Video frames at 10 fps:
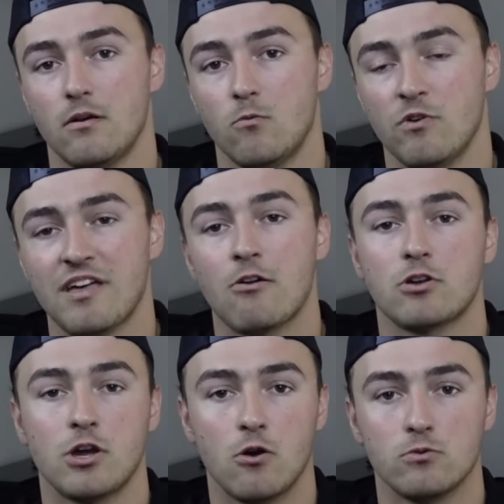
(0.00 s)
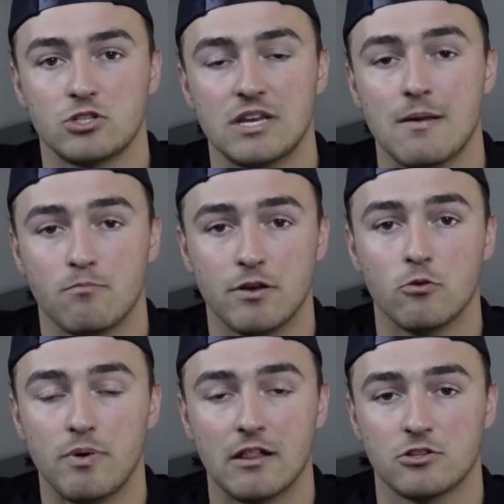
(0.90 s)
without a coach named Bill
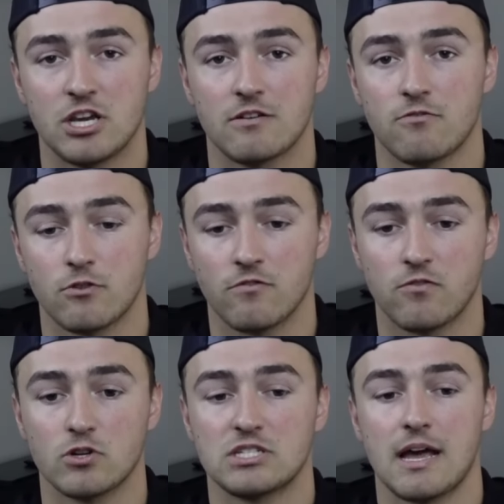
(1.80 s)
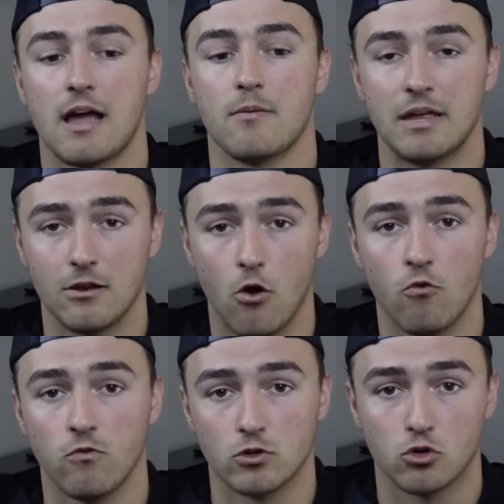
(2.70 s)
Belichick for the first time in
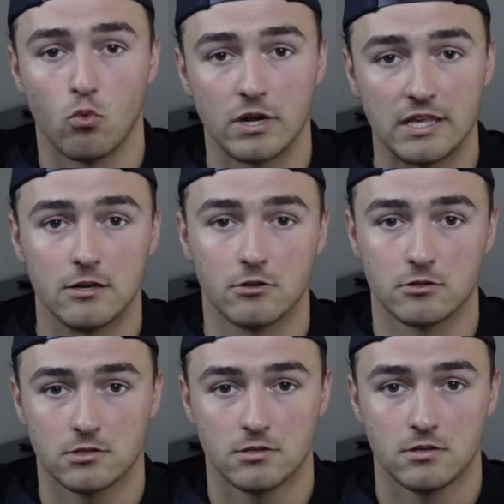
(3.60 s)
over 20 years.